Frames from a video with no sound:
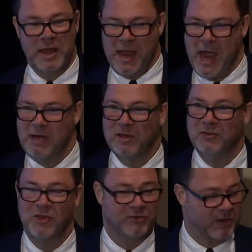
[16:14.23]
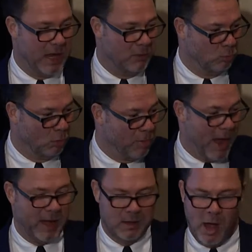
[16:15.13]
Having just a
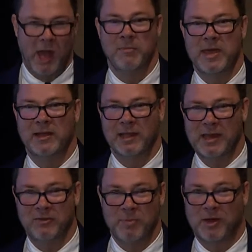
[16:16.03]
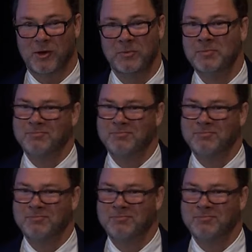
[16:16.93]
robotic automated lettuce picker,